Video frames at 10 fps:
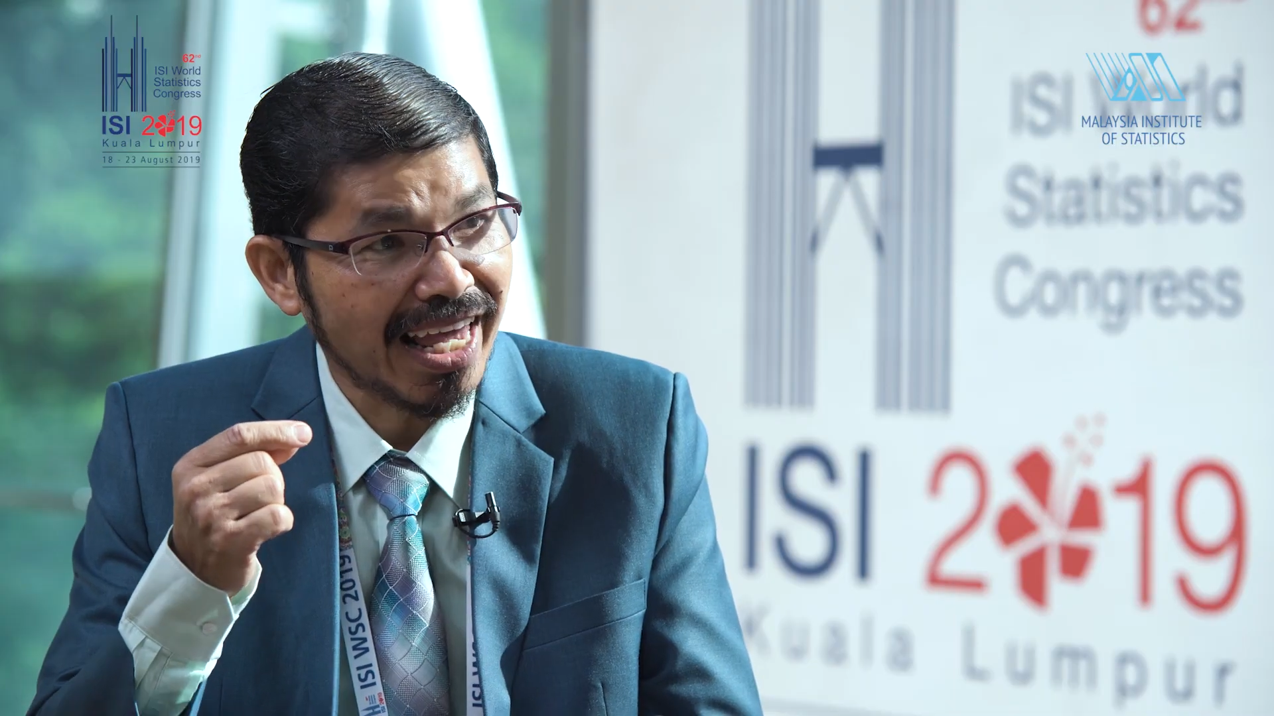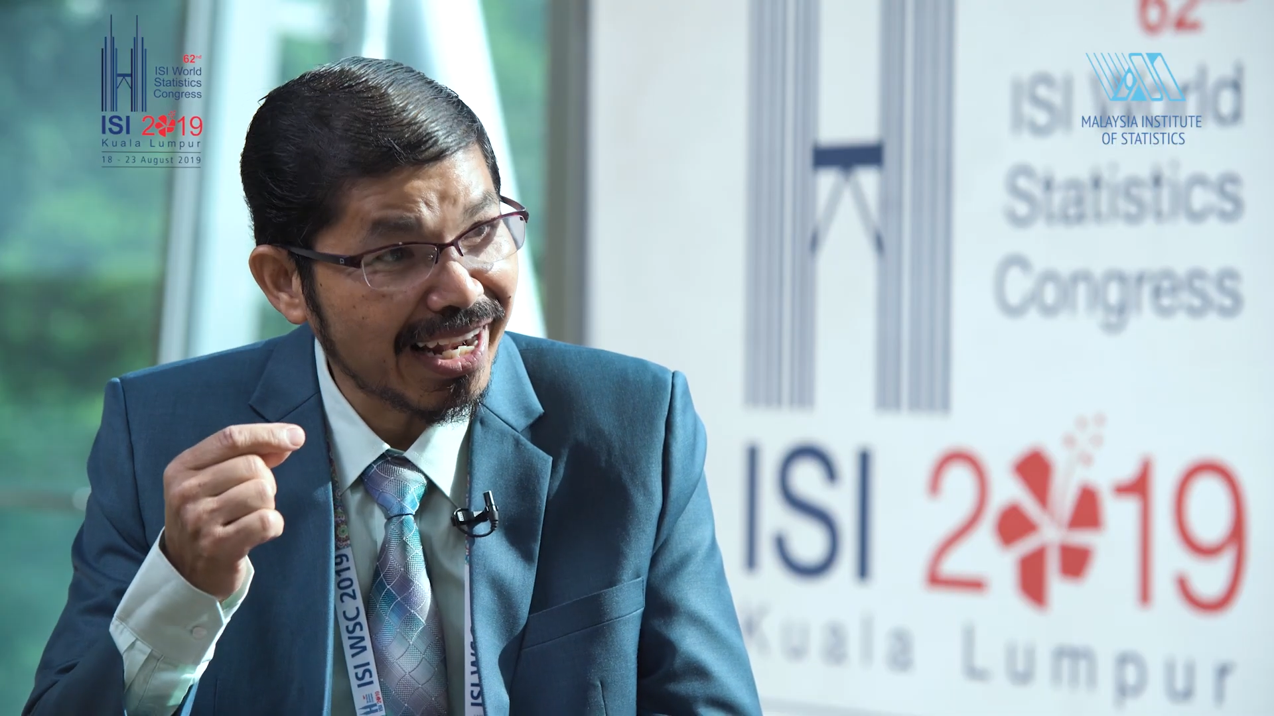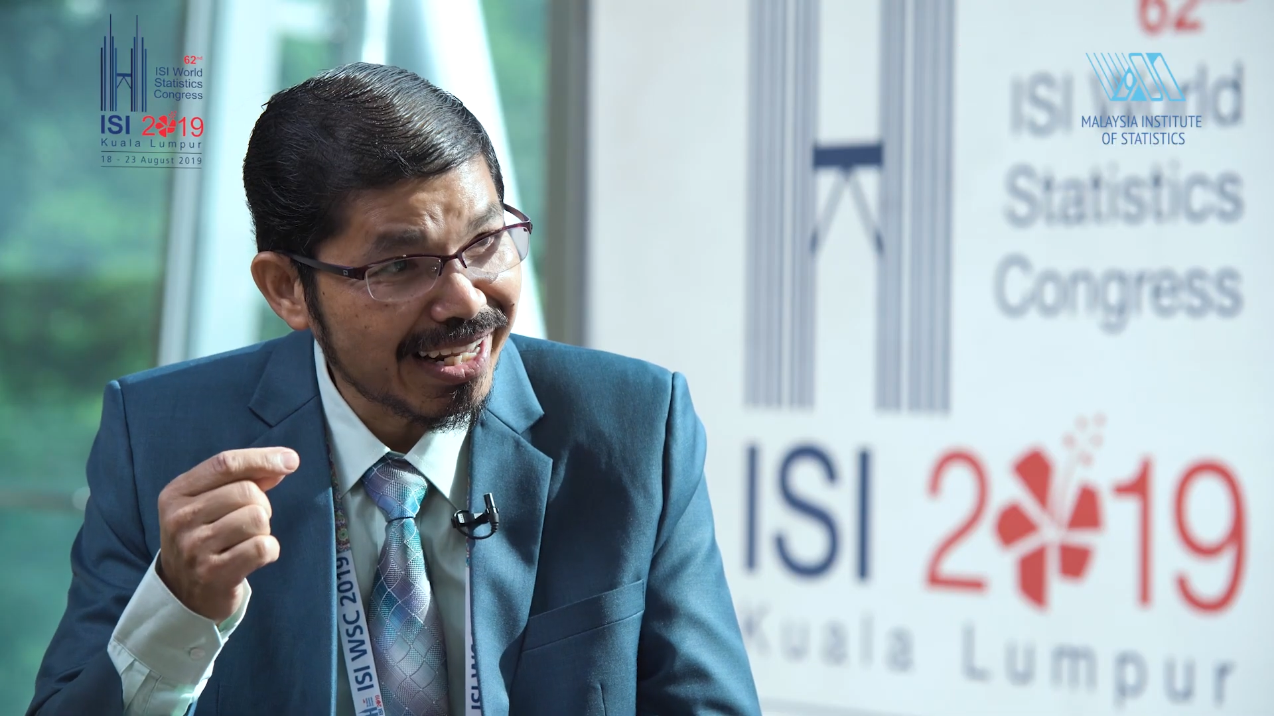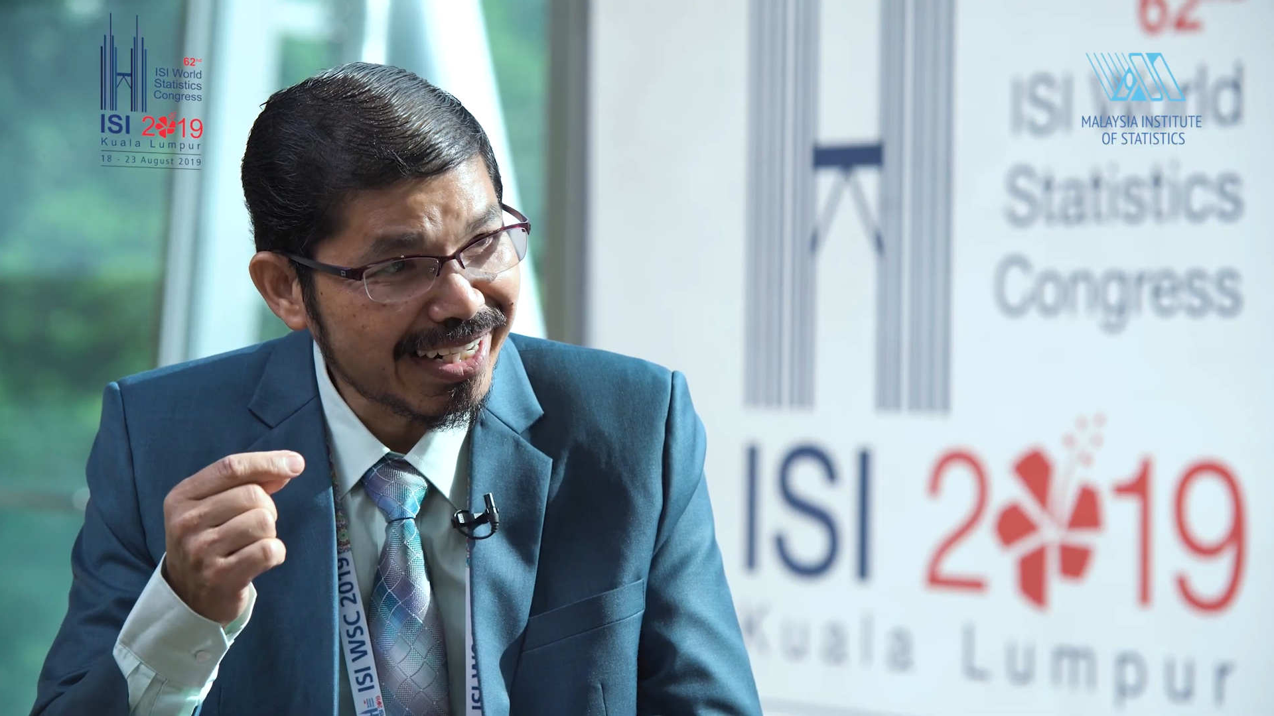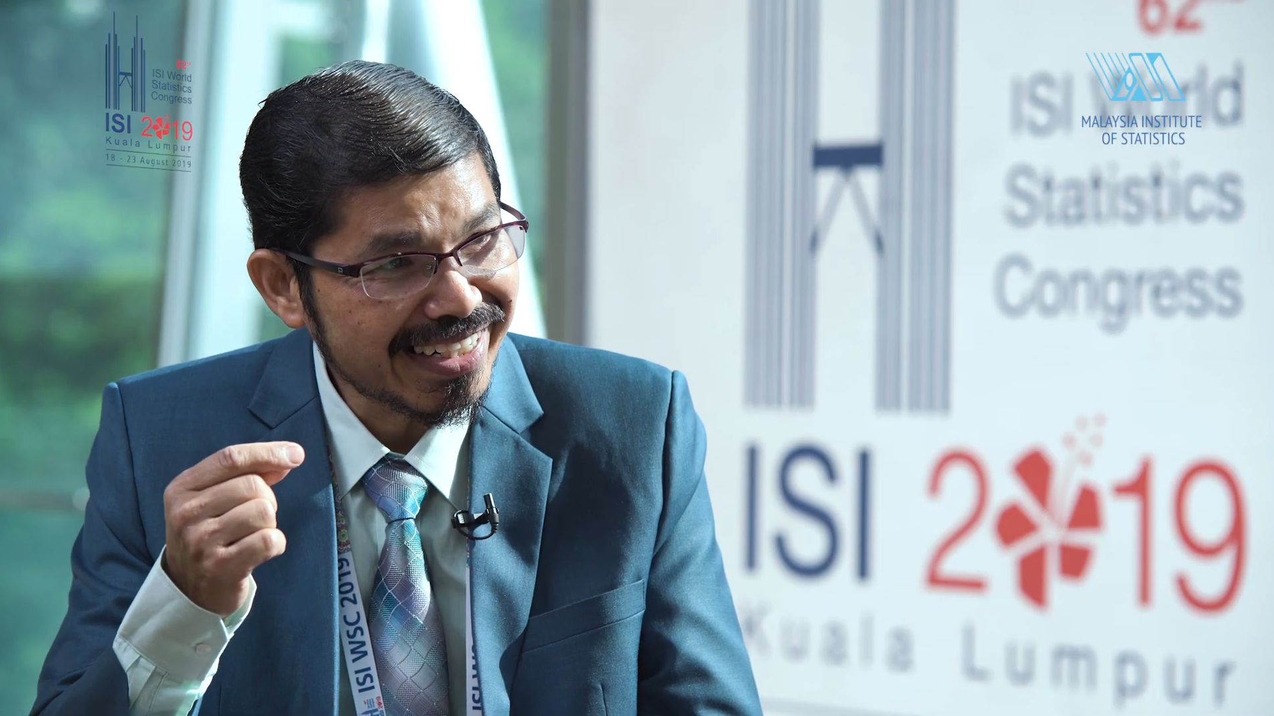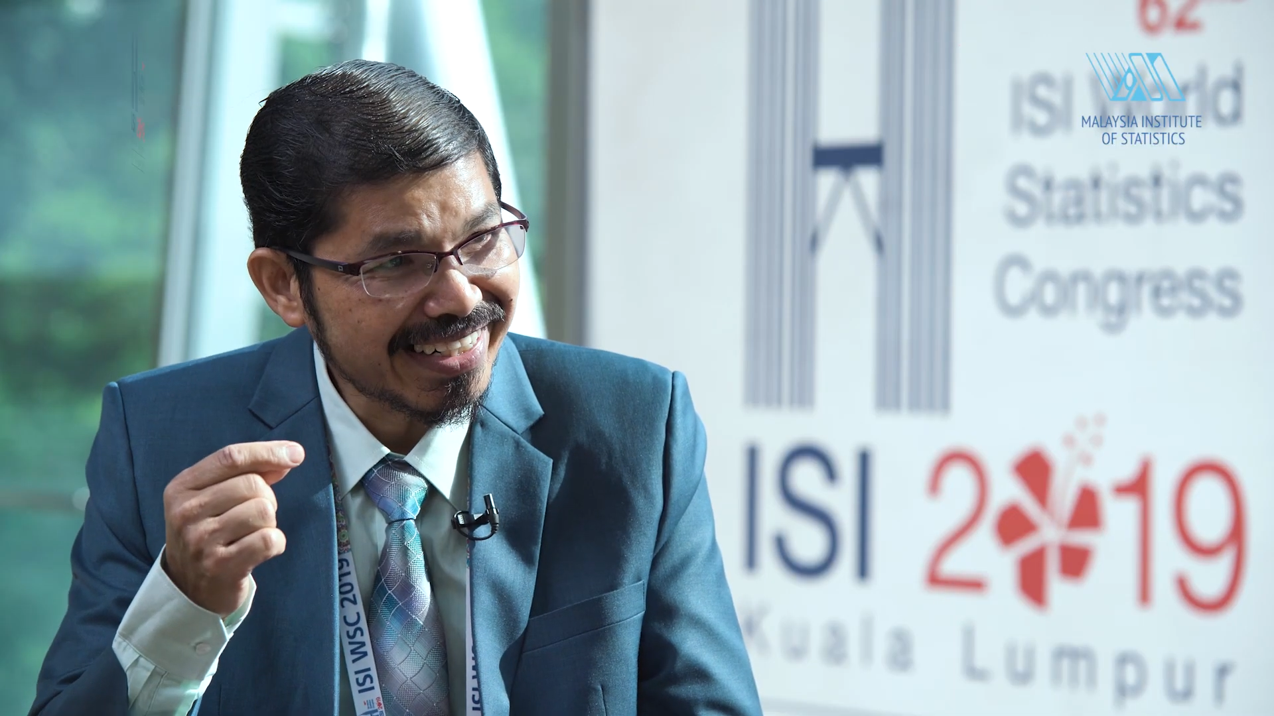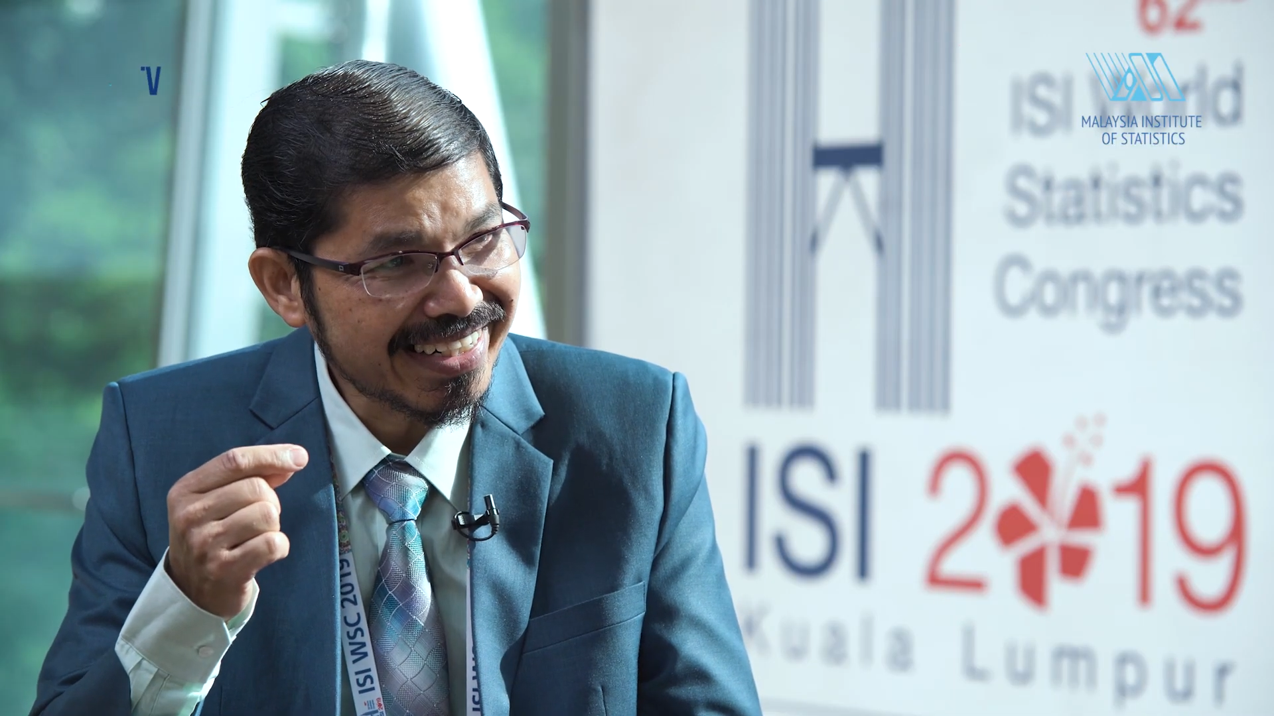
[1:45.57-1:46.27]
alert,